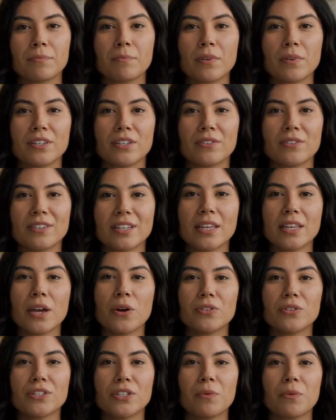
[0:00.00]
reducing
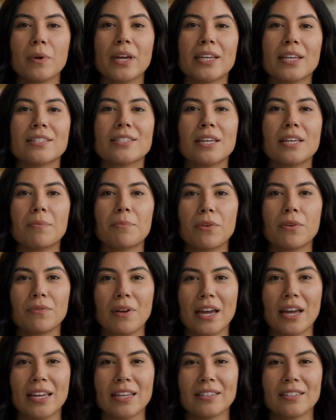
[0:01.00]
ocean waste and
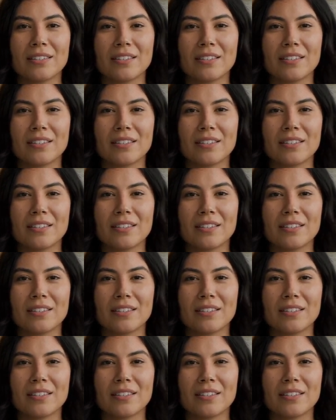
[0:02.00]
providing